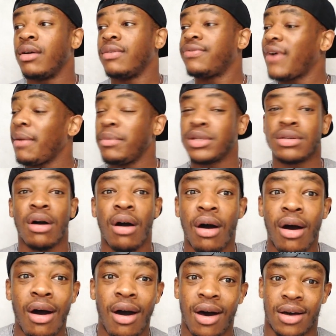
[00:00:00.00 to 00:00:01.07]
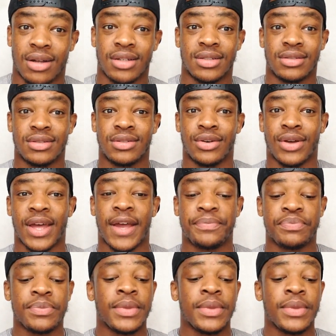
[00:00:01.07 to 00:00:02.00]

Fam, it's hard, okay?